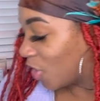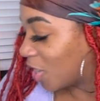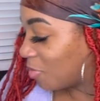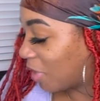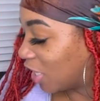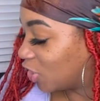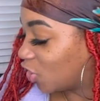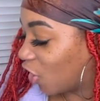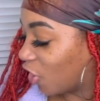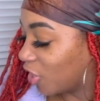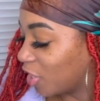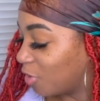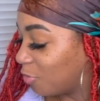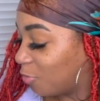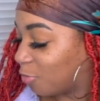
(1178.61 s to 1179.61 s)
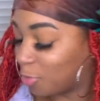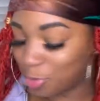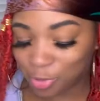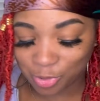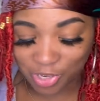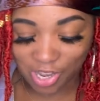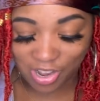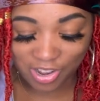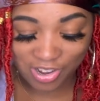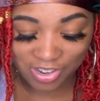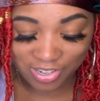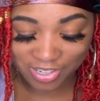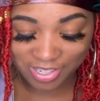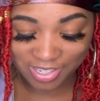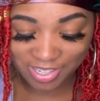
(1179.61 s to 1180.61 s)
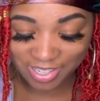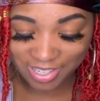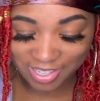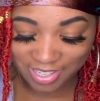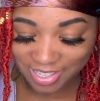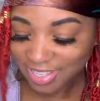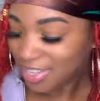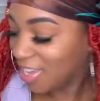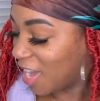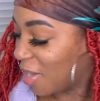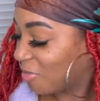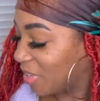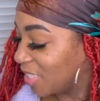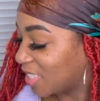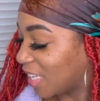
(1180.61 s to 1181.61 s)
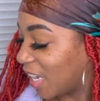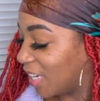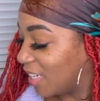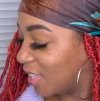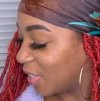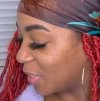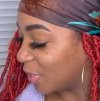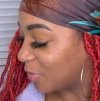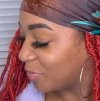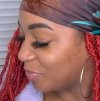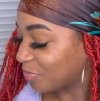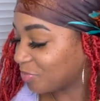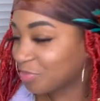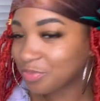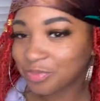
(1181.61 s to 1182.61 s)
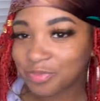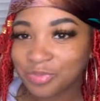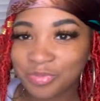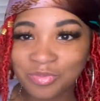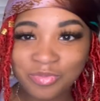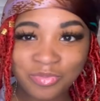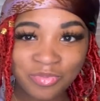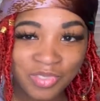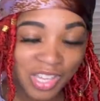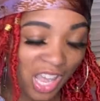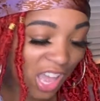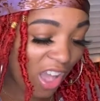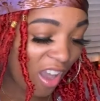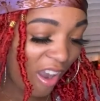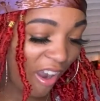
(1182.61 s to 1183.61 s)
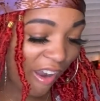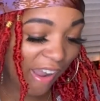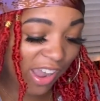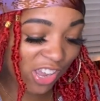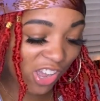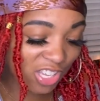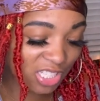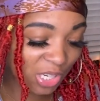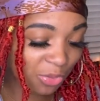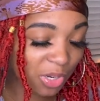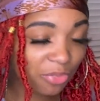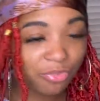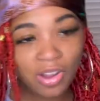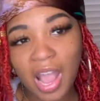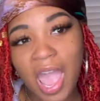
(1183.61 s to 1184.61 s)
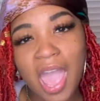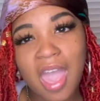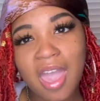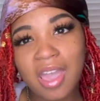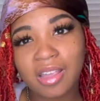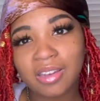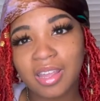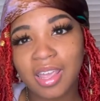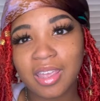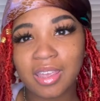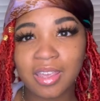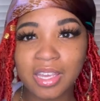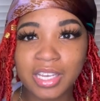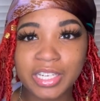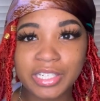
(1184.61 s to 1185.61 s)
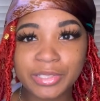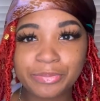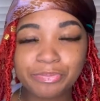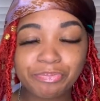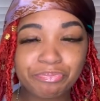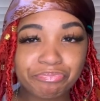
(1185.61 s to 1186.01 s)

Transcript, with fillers: at my jar getting full, y'all. I'm excited. All right, go out to eat with a friend and